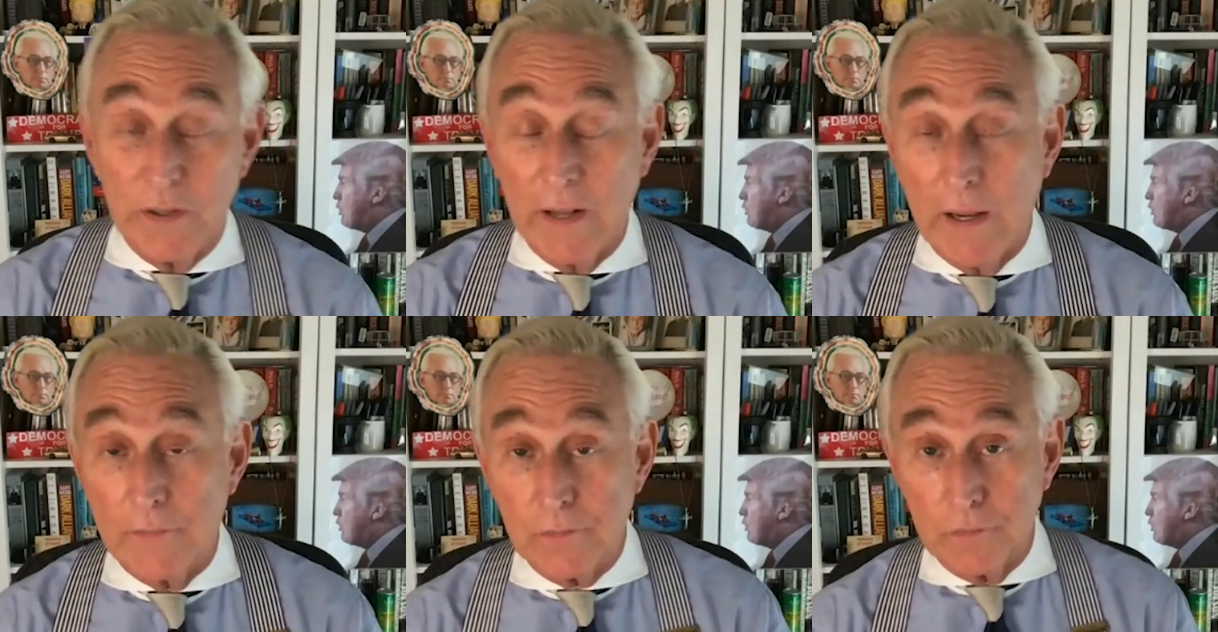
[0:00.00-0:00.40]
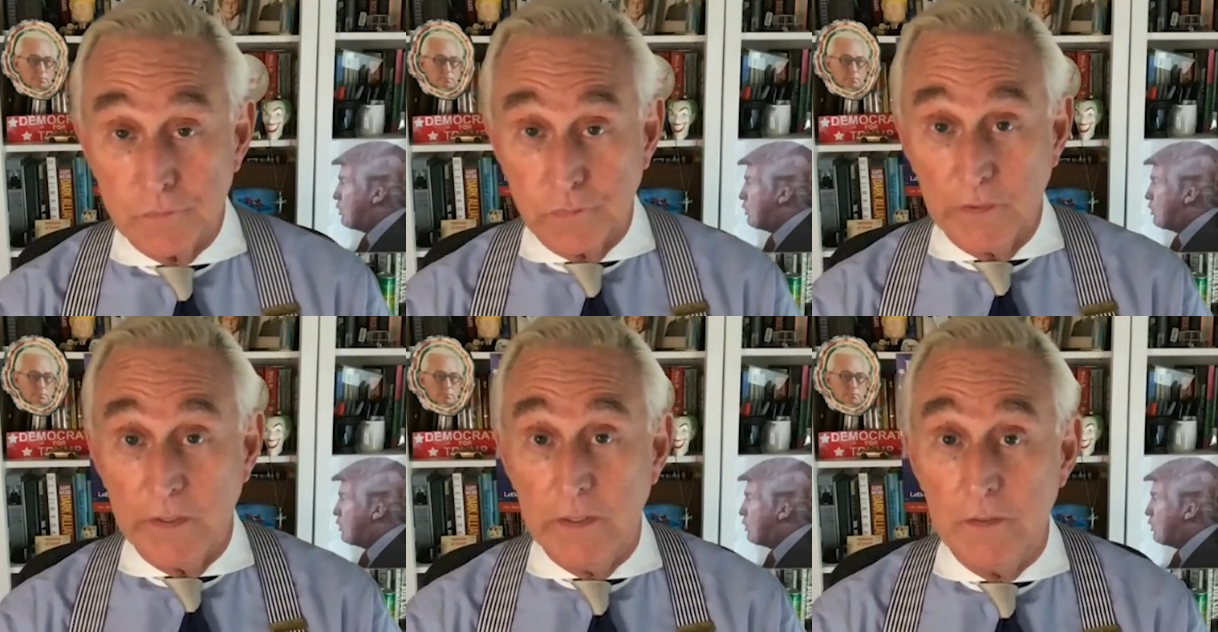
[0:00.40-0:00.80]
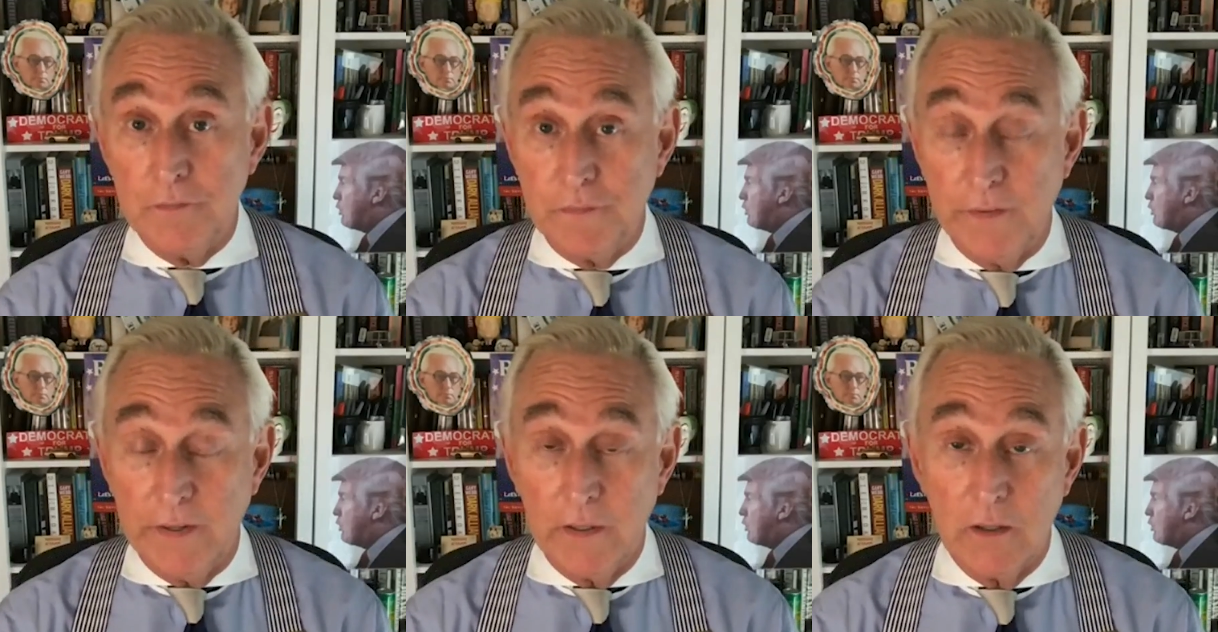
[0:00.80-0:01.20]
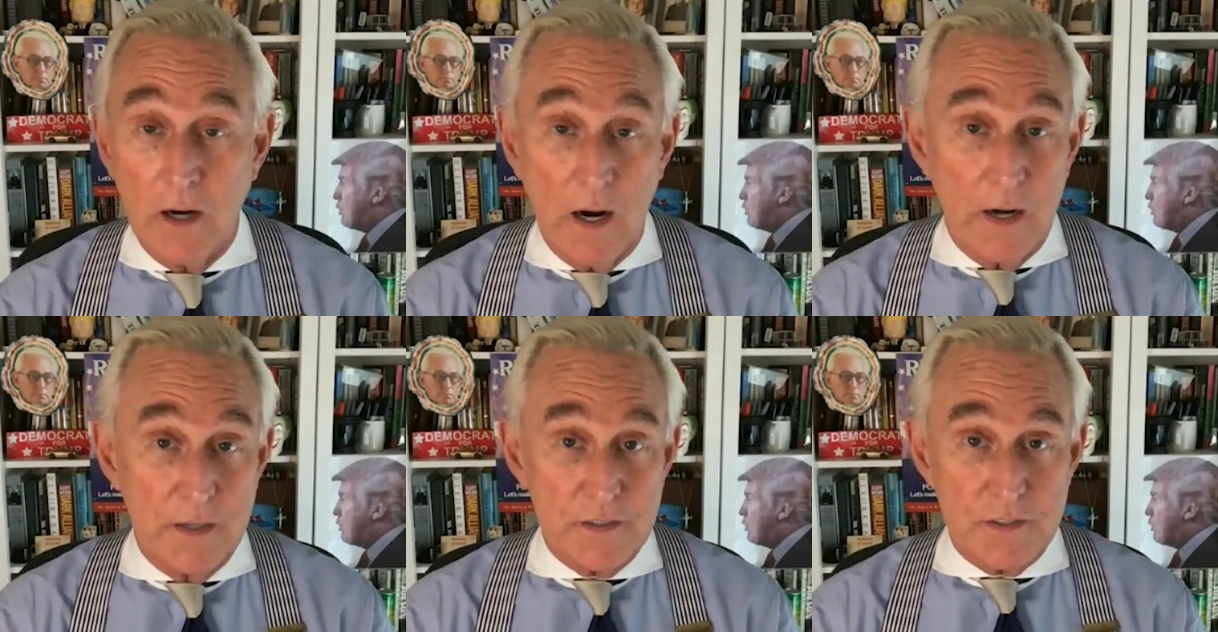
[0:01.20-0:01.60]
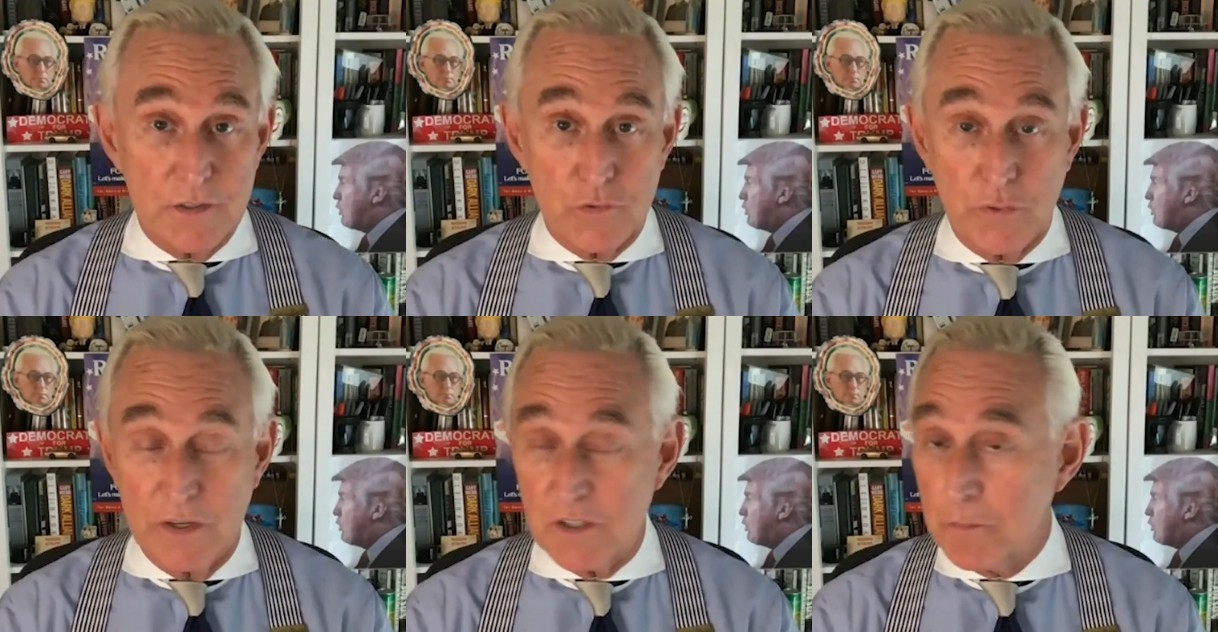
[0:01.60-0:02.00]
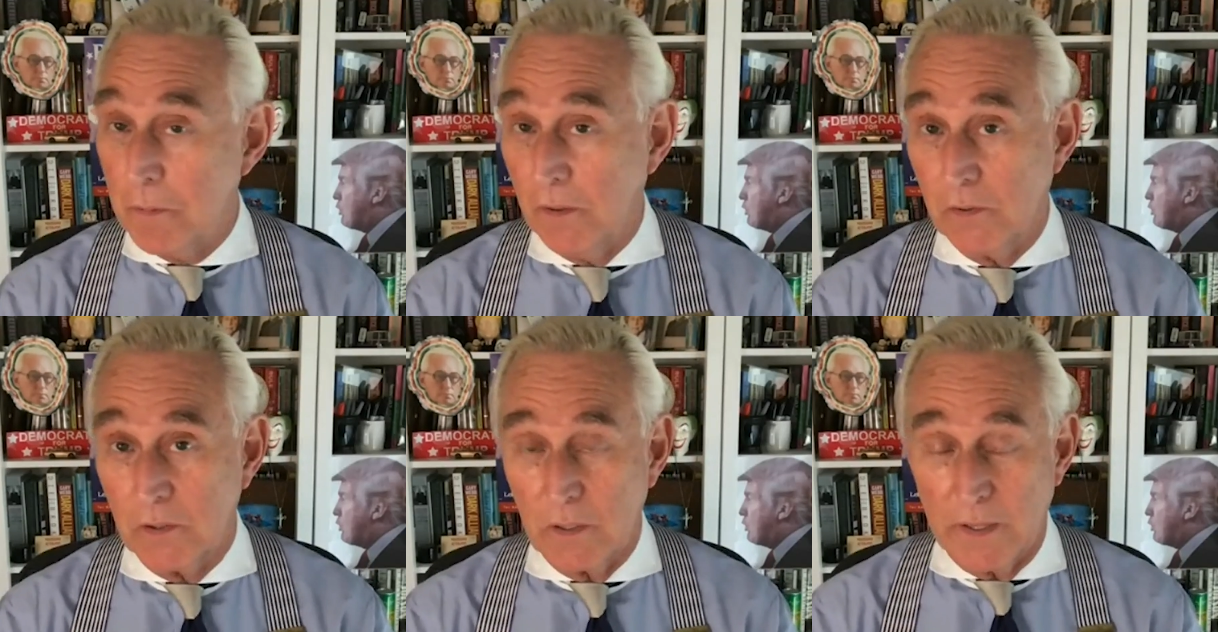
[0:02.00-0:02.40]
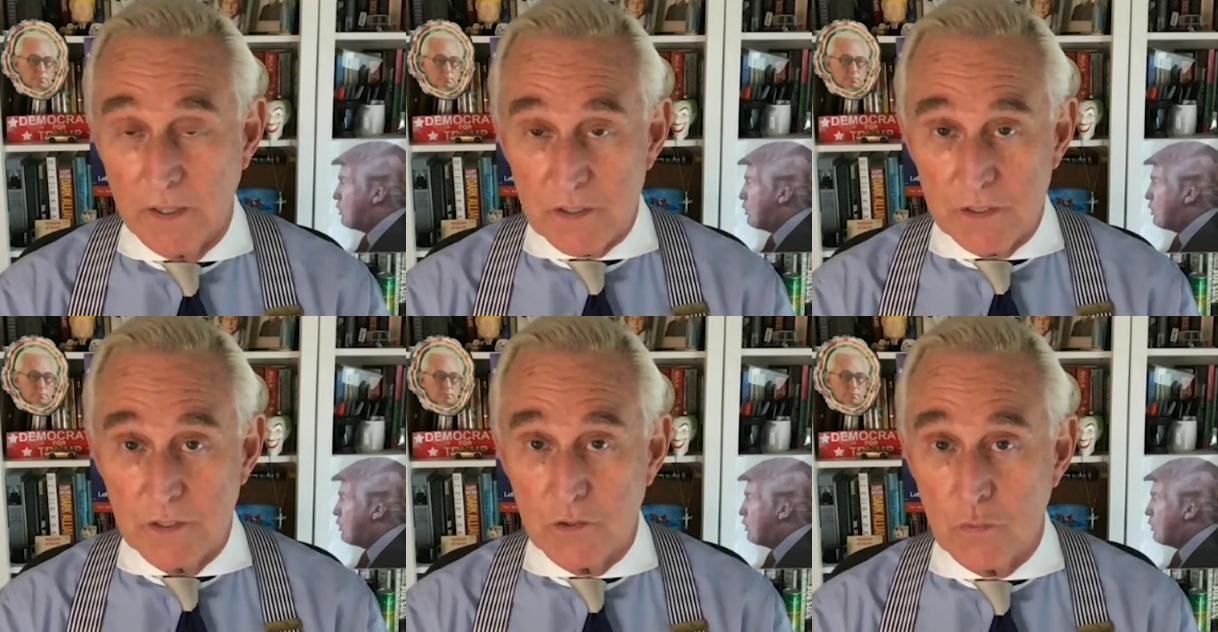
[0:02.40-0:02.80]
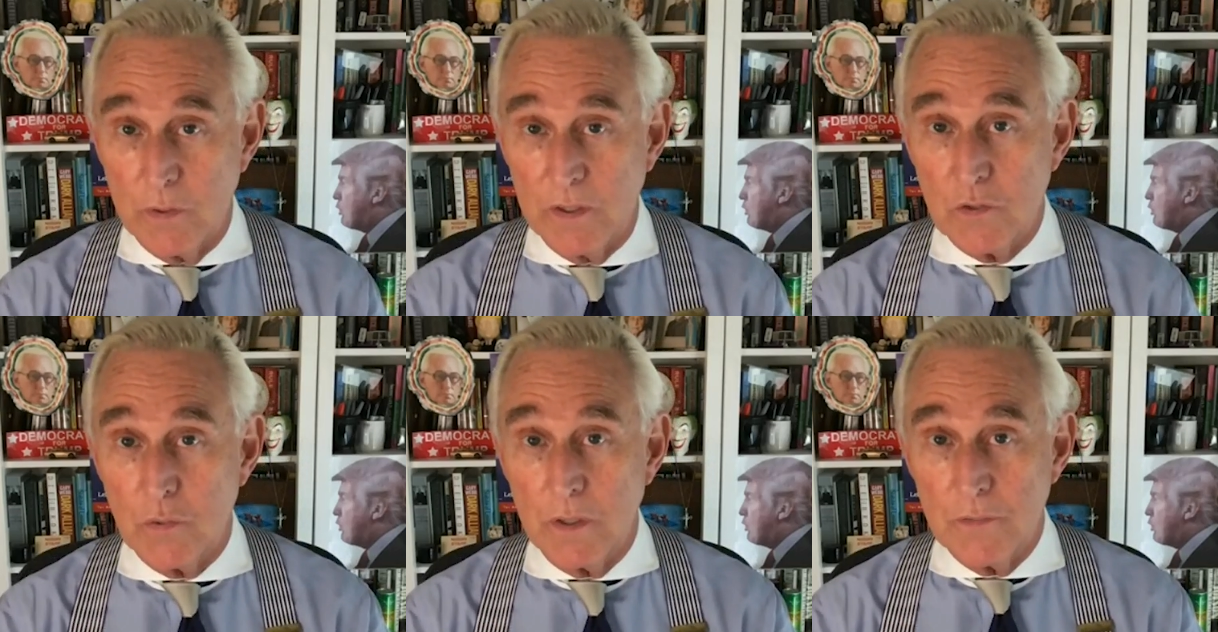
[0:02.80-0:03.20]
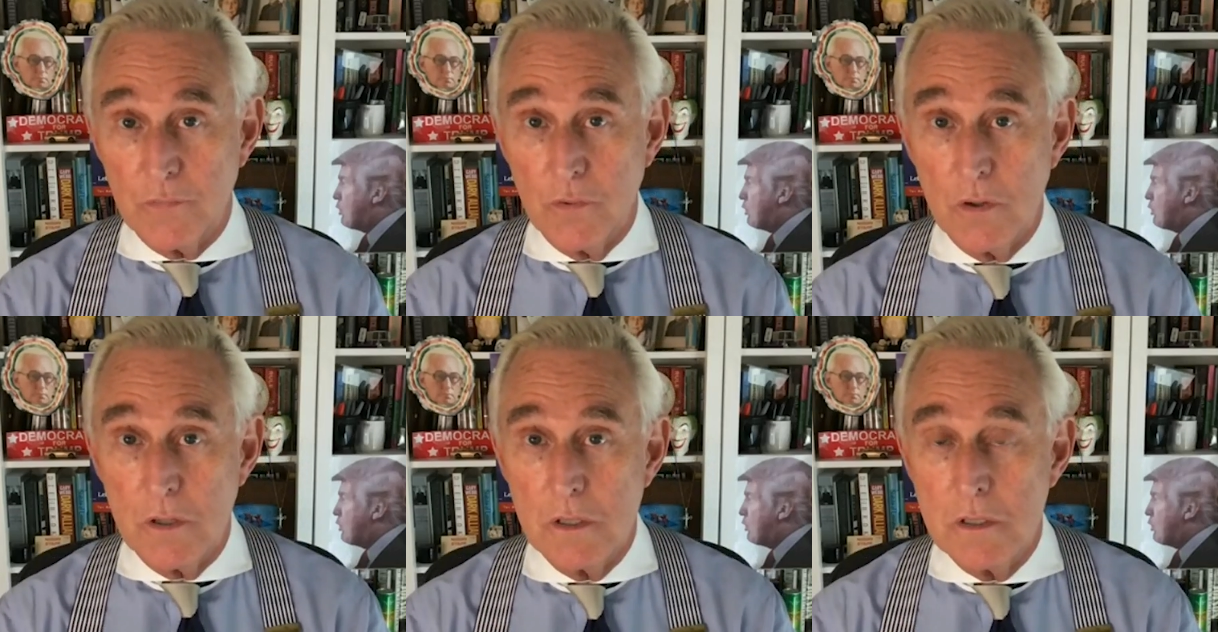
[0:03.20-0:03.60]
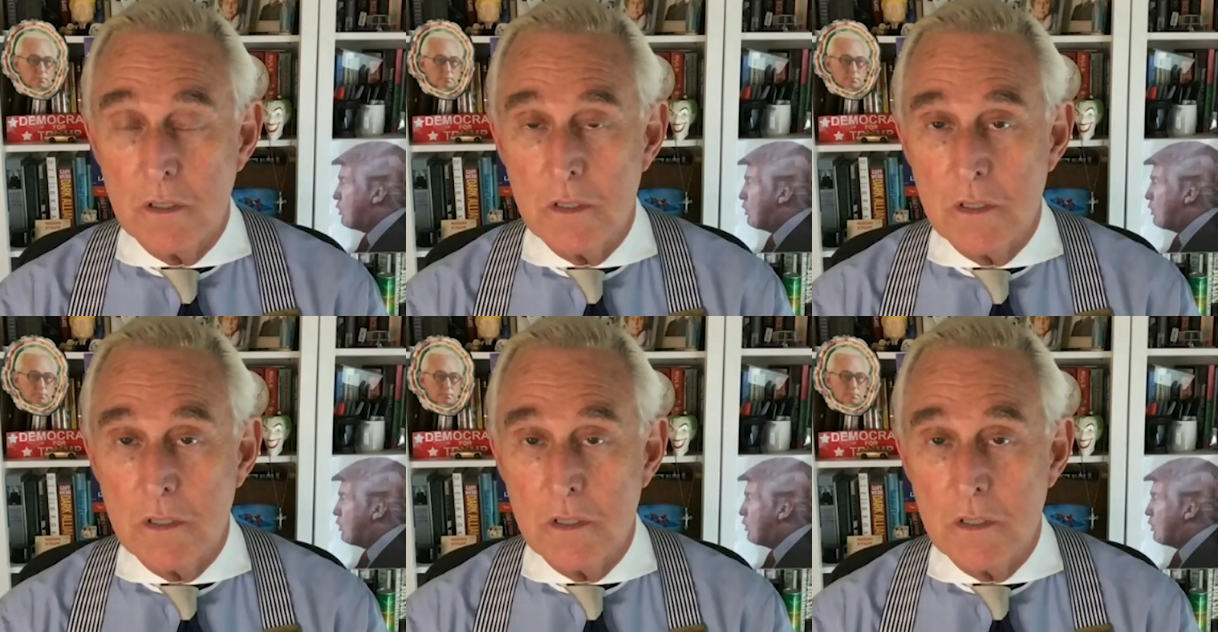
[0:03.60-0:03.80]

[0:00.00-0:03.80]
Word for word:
Speaker 1: to have a free, fair, honest, and transparent election in 2024?